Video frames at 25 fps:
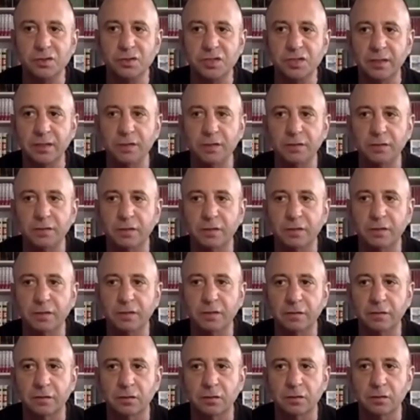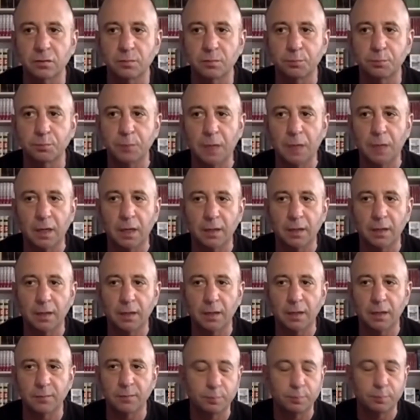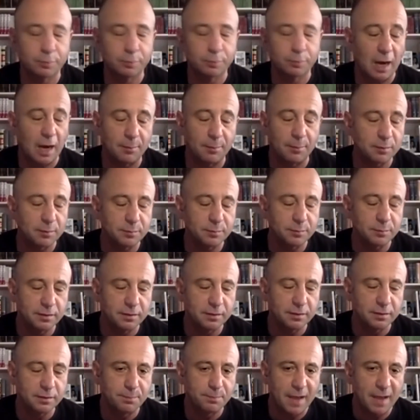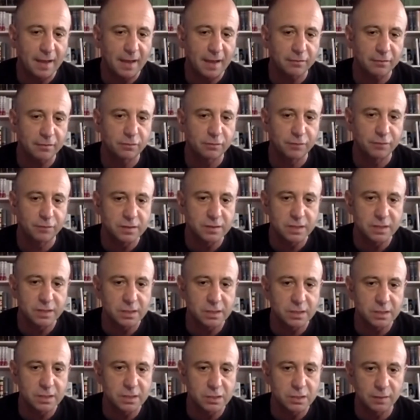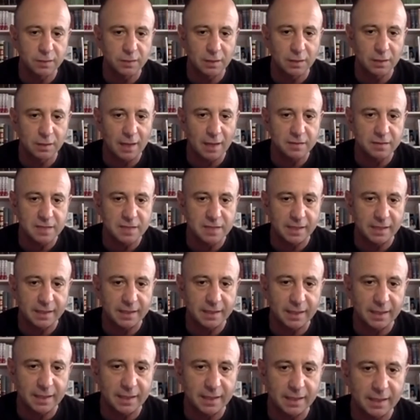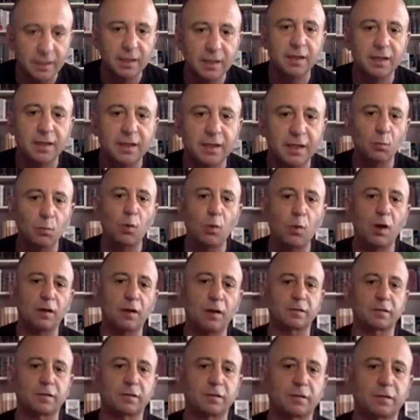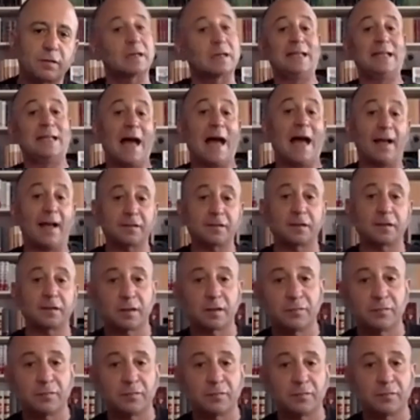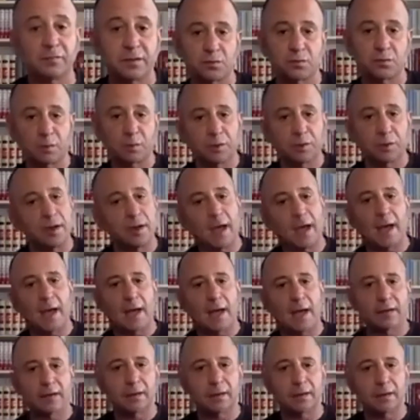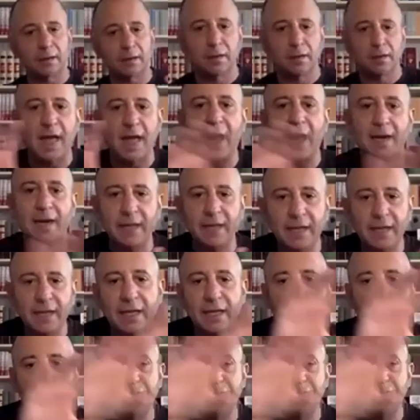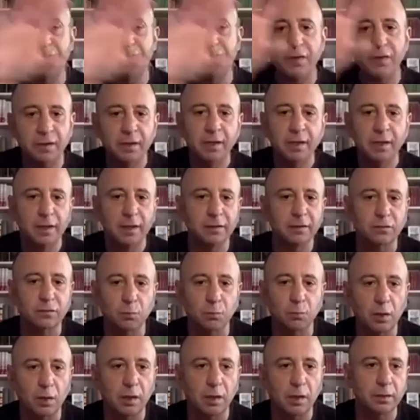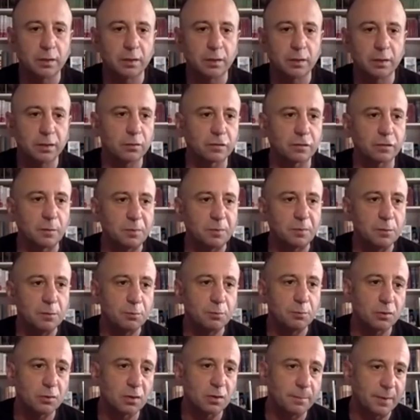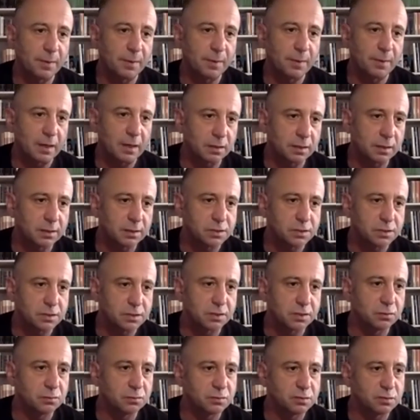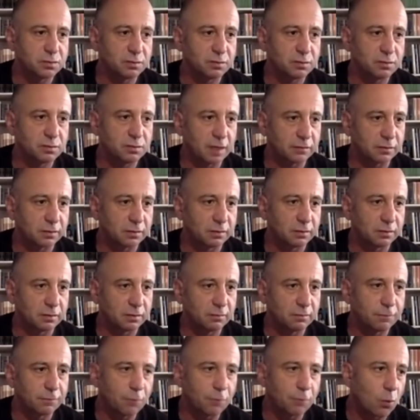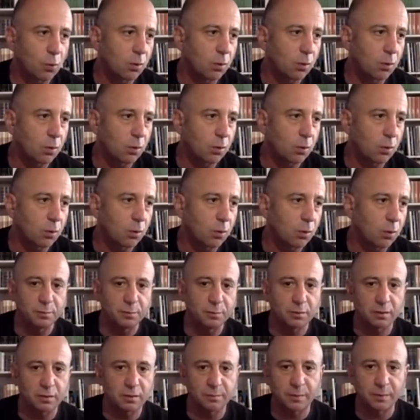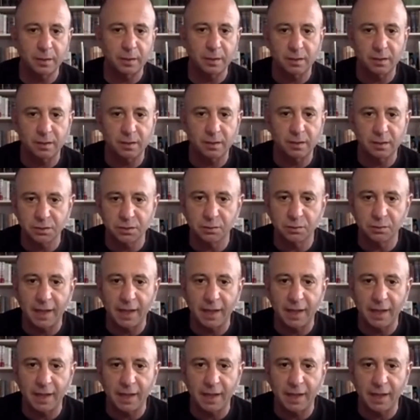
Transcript: is considered probably the best vintage of the last decade. It was a classic vintage where you had that even, it's what, some people compared it to 2004, some people compared it to